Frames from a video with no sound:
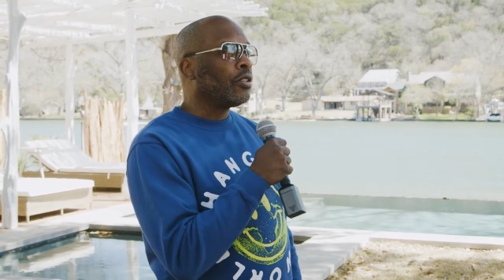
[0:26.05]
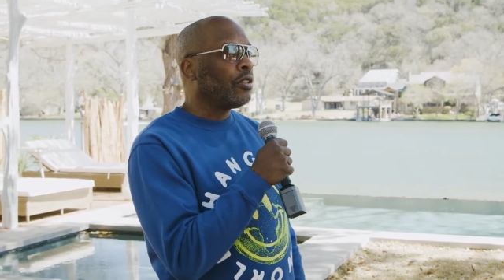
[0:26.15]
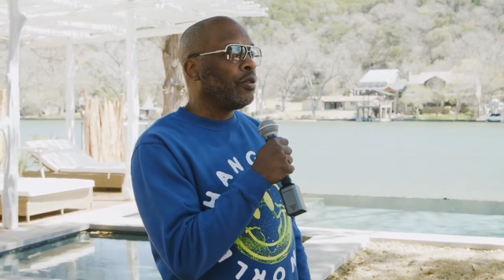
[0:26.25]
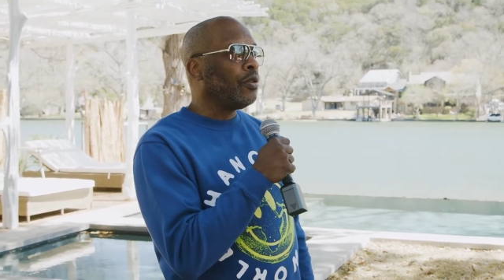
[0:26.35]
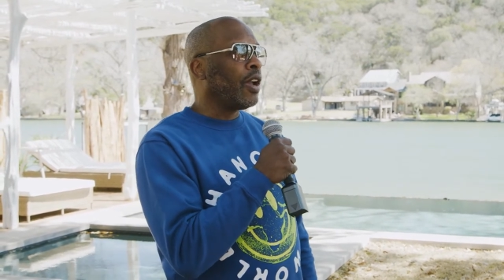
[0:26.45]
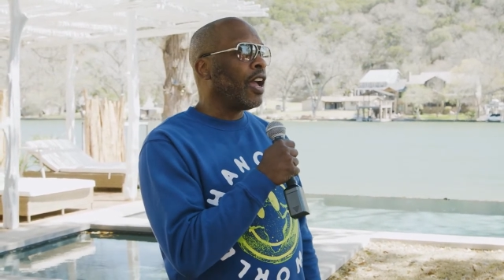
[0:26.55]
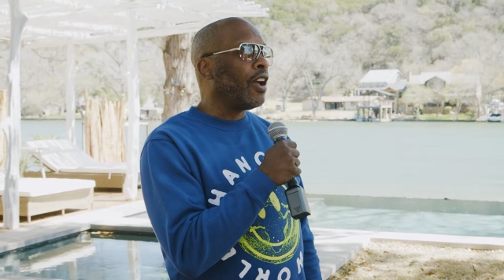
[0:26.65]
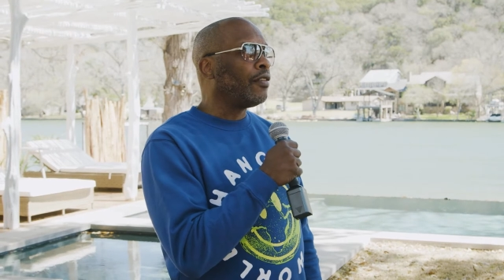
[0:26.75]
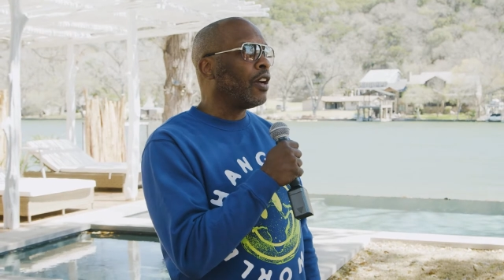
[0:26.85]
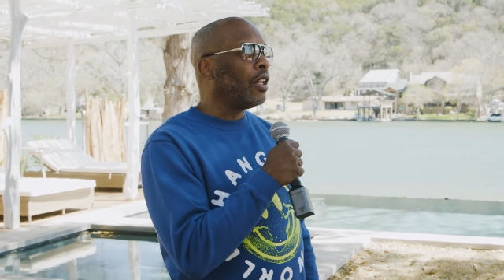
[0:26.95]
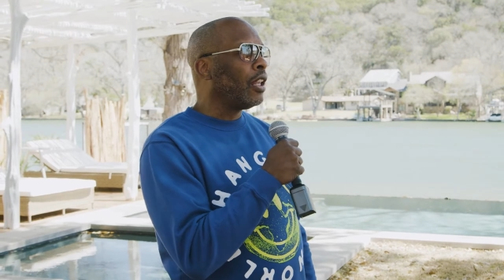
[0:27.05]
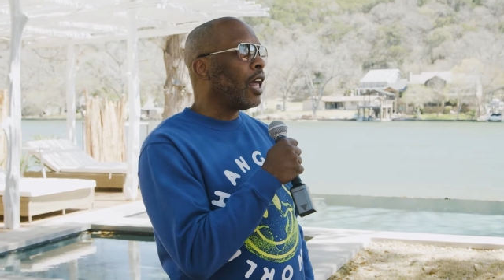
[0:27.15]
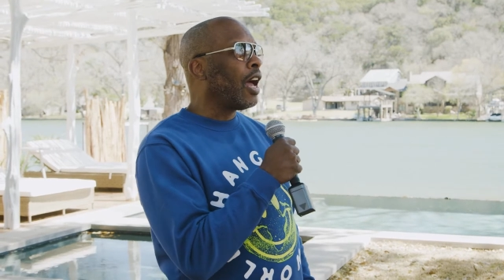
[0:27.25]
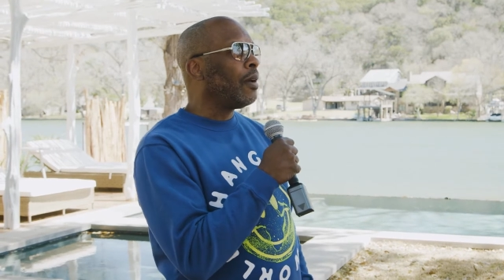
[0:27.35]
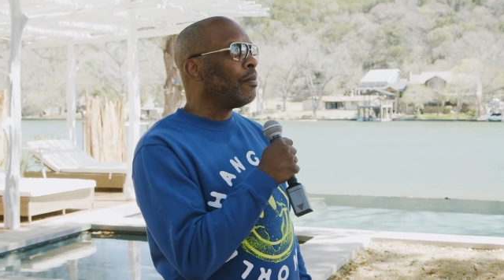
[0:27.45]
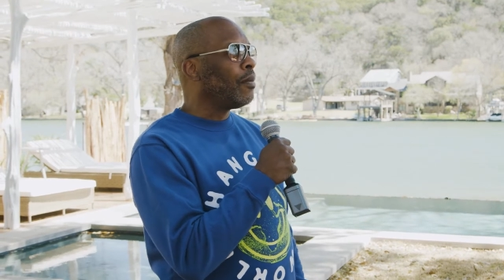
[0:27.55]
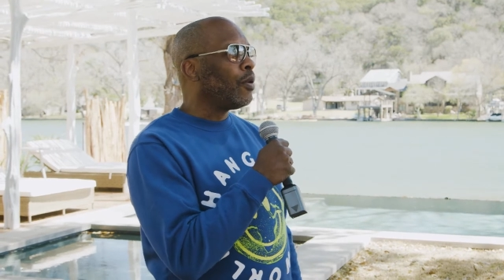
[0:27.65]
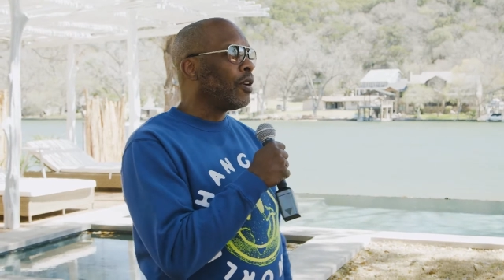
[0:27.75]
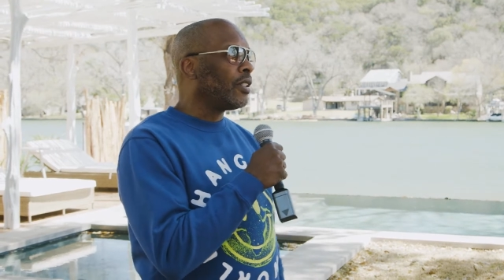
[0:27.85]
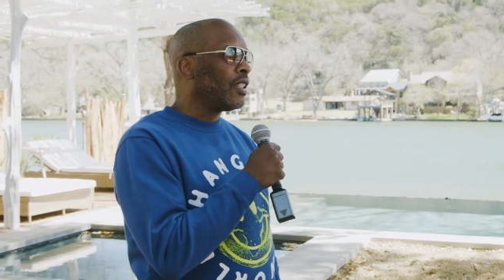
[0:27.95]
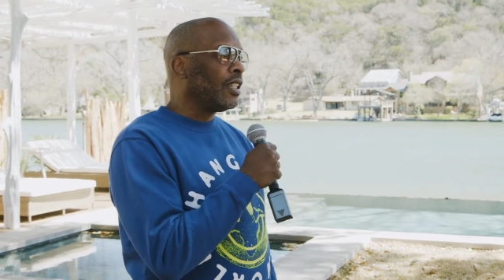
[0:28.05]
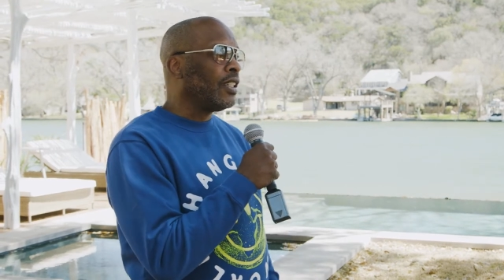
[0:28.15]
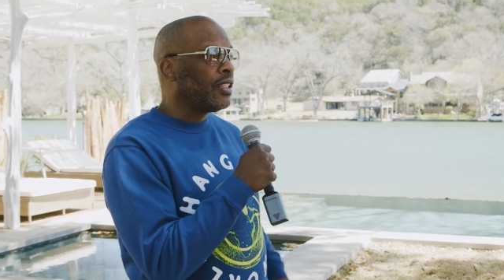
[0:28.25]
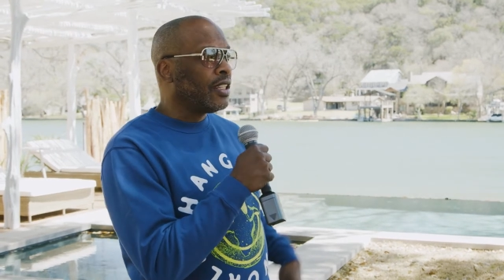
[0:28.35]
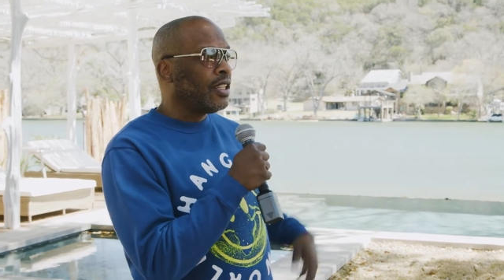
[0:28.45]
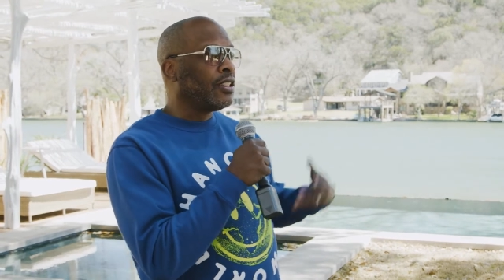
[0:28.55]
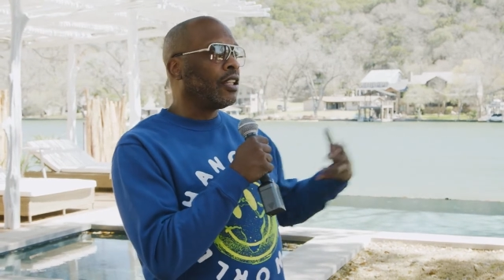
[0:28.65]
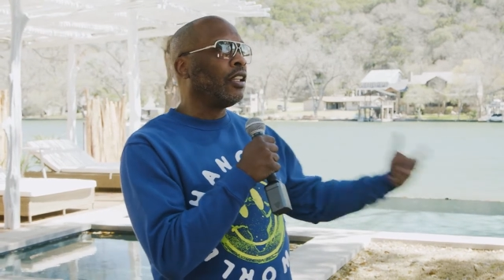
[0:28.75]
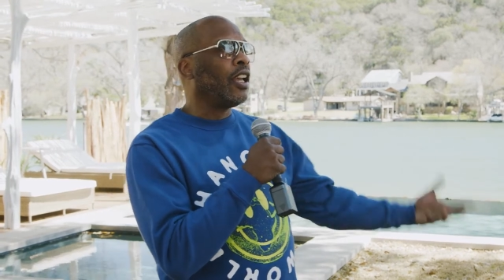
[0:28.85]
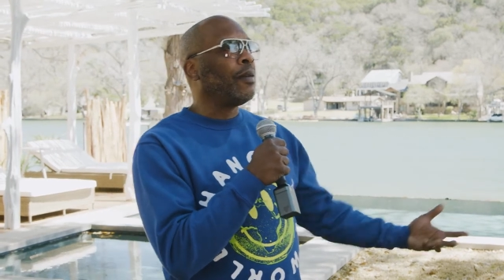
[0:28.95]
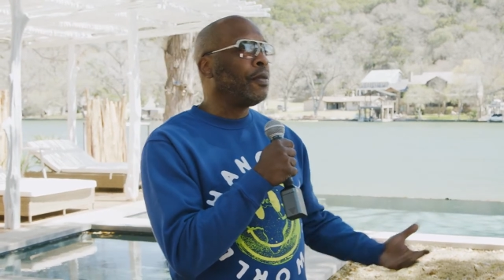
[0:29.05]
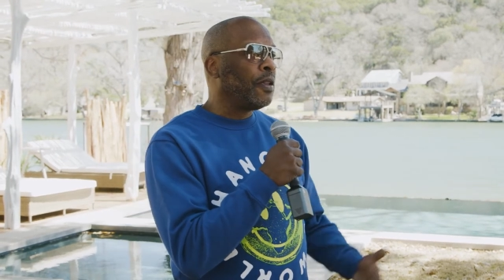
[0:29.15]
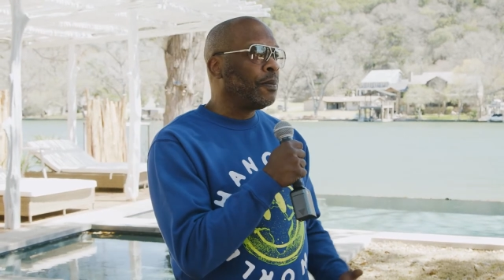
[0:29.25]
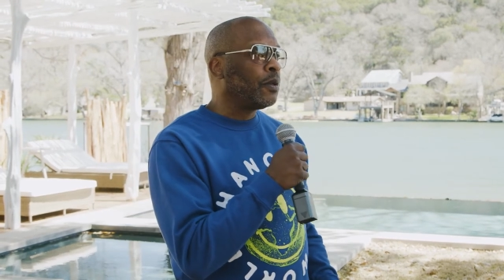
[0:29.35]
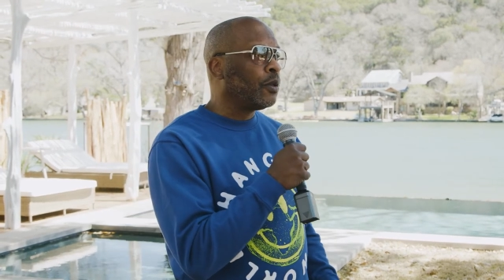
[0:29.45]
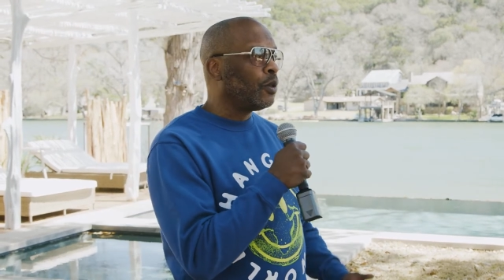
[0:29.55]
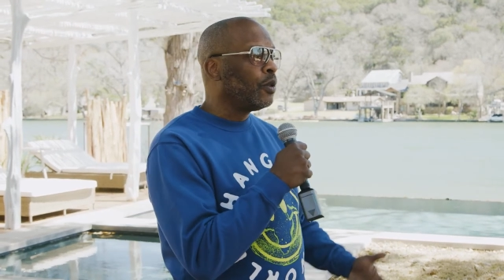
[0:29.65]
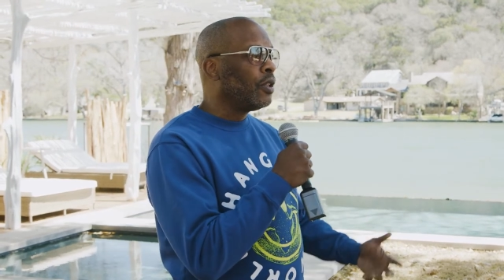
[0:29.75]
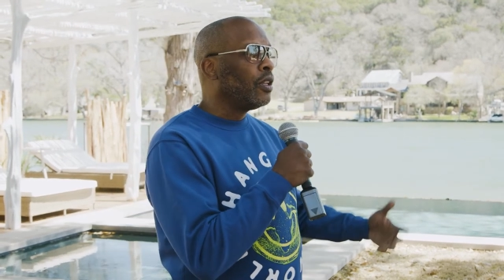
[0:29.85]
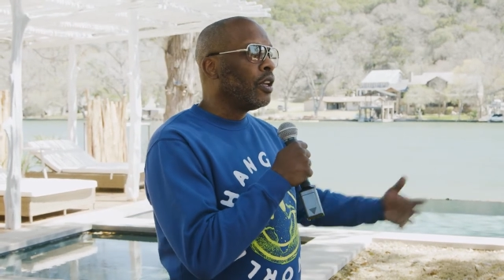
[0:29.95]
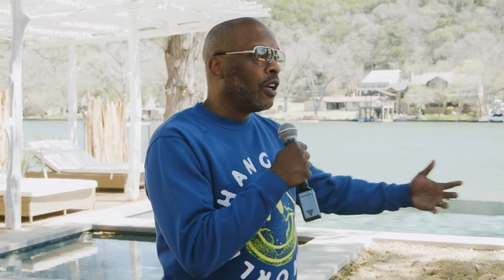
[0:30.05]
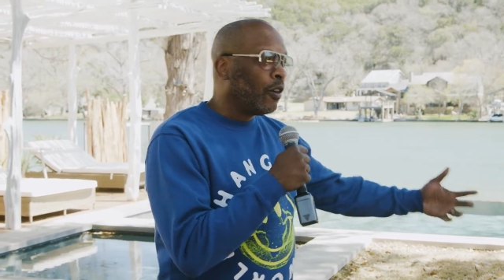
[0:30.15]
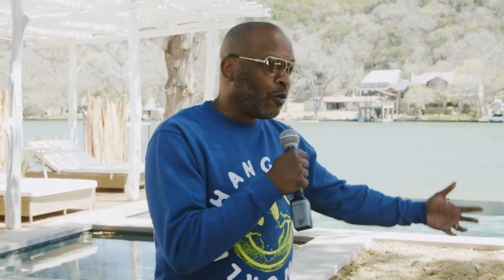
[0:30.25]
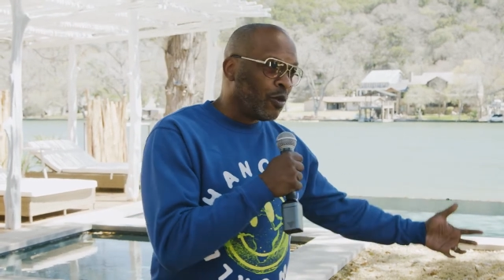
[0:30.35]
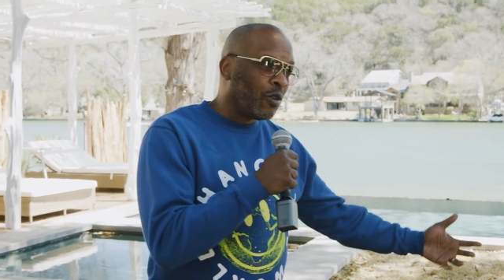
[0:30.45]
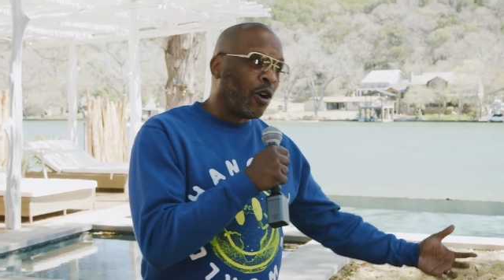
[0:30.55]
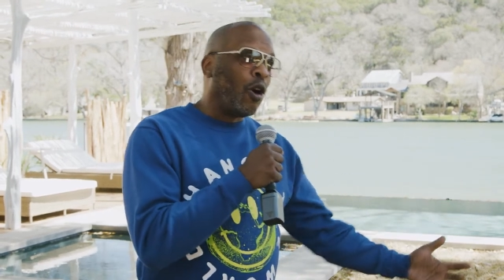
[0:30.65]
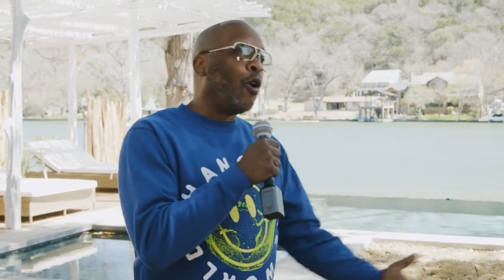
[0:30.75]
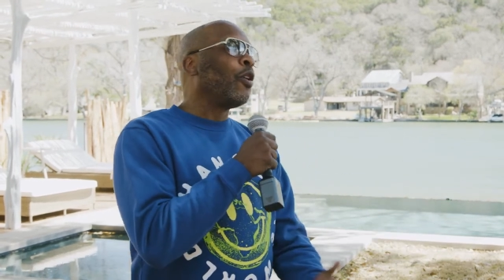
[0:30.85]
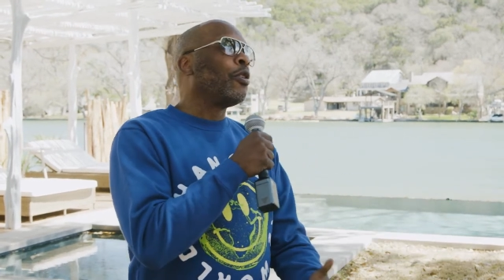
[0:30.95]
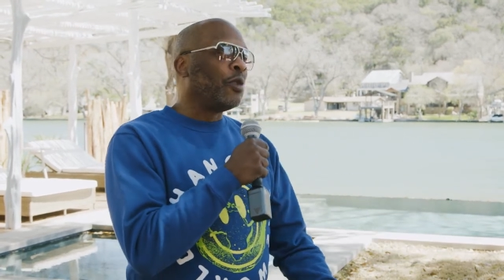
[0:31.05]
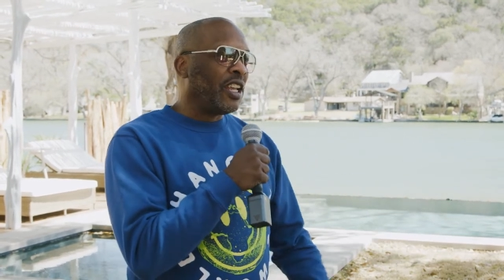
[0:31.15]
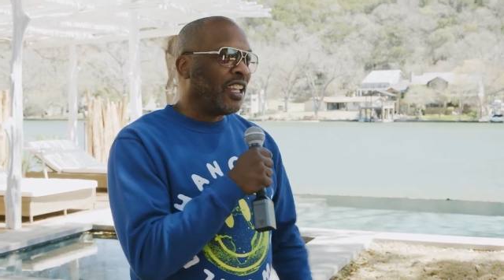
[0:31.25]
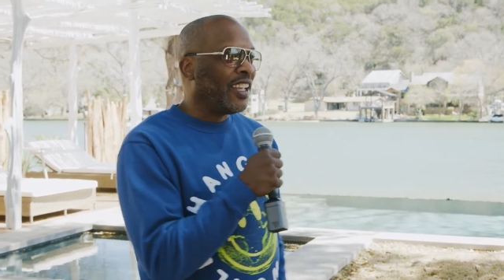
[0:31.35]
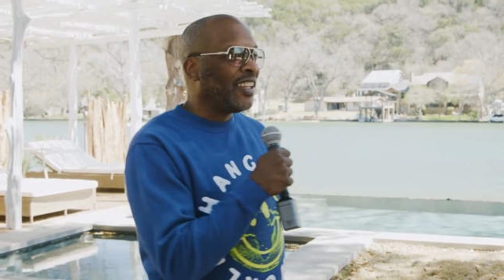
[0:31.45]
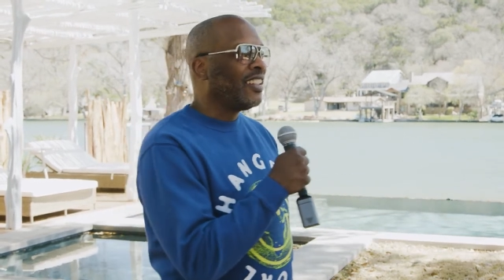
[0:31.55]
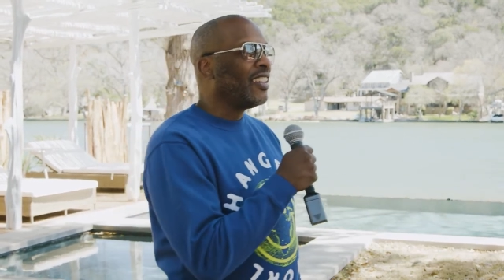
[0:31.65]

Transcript: you have a lot more tendency to let people all the way in.